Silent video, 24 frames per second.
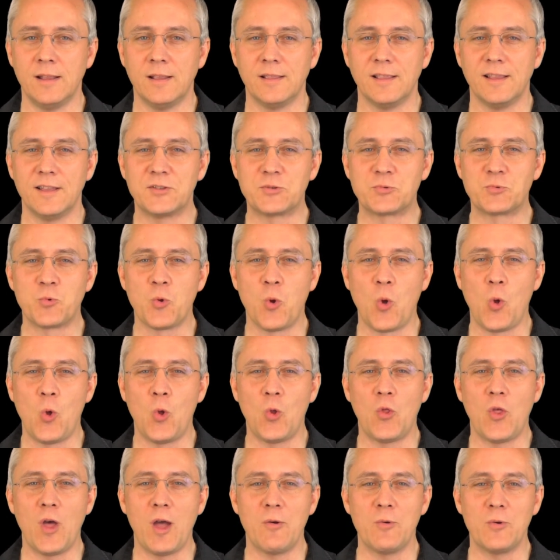Let's roll
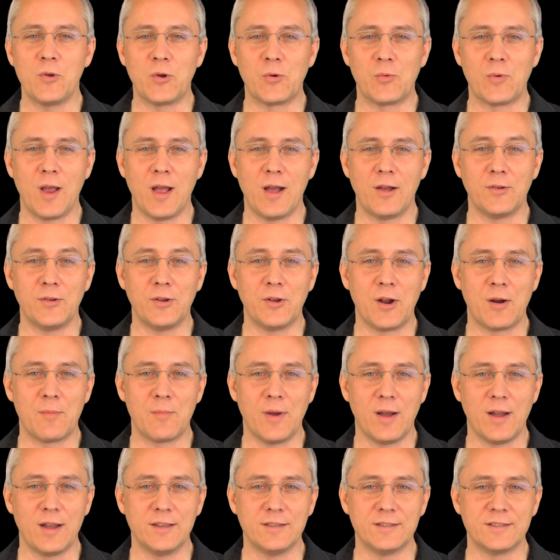that one around in our
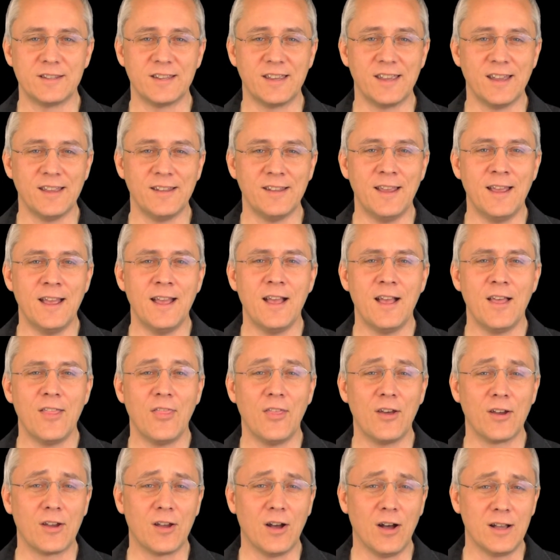minds again.
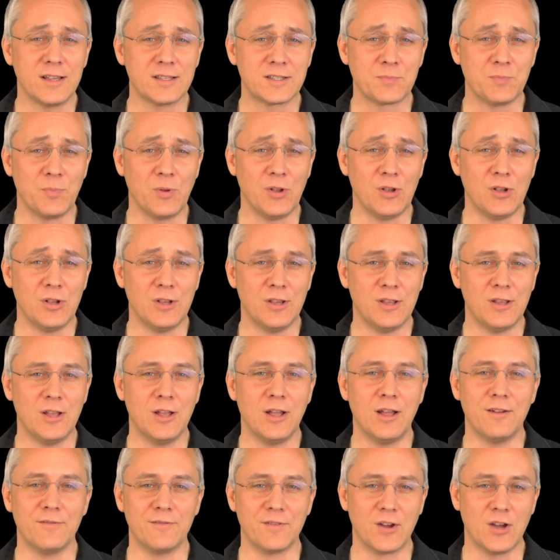The gospel
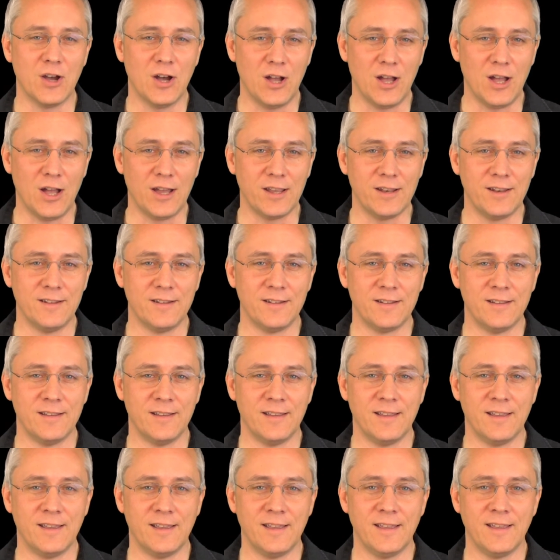of God.
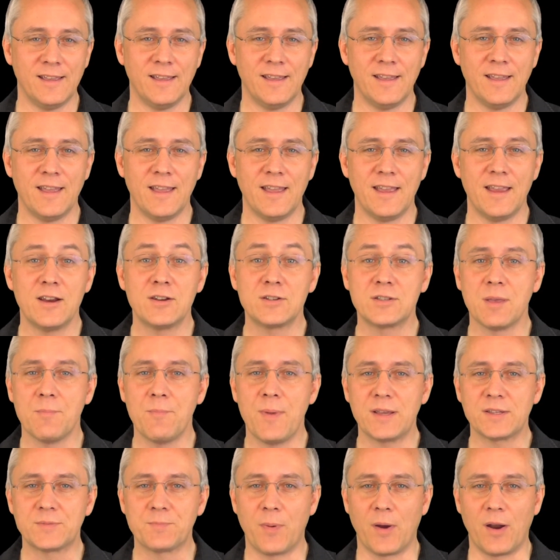Here's the
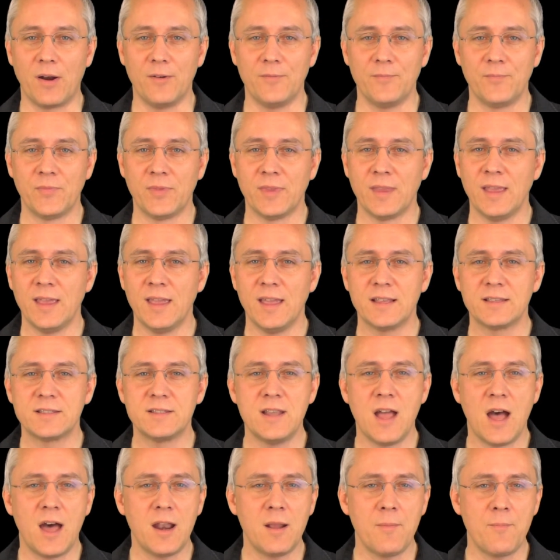best part. It's
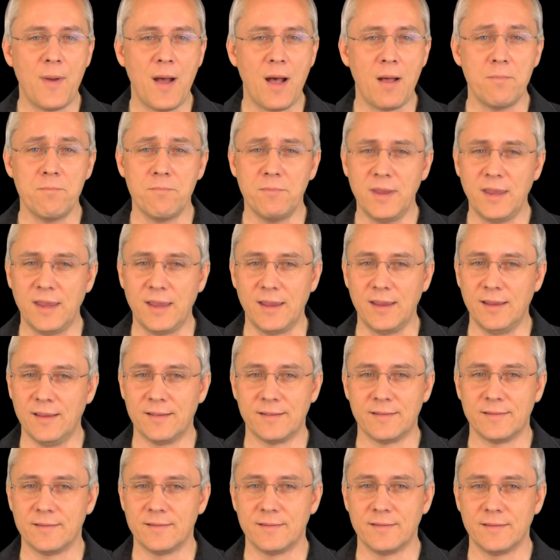not about me.
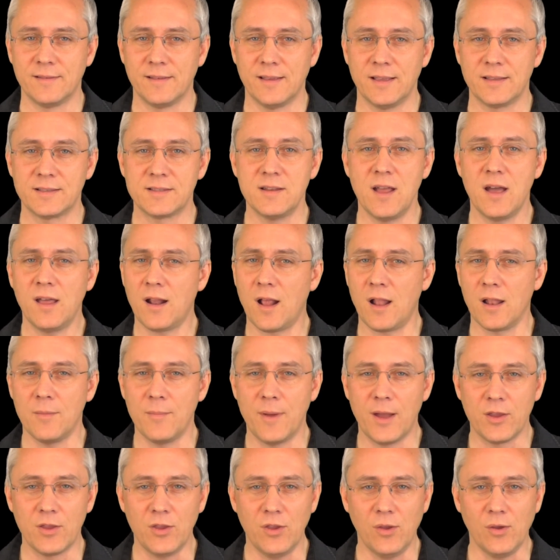It's not all
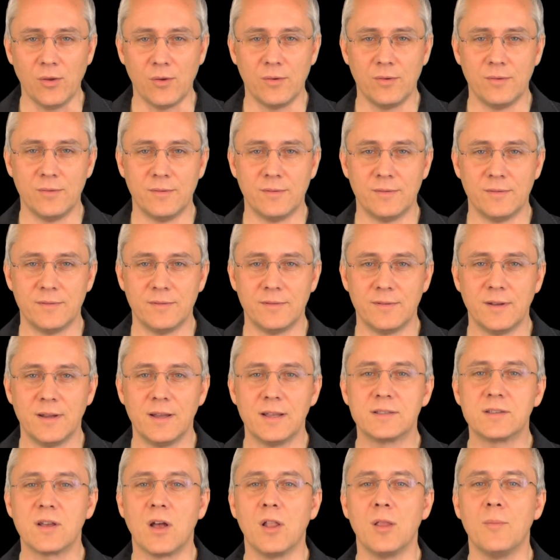about you.
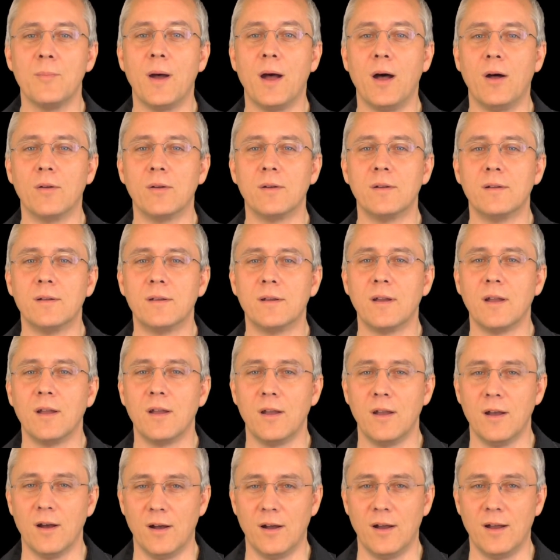It's all about
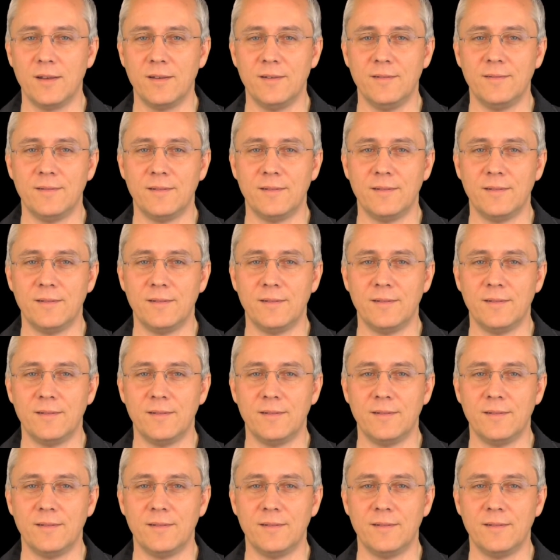God.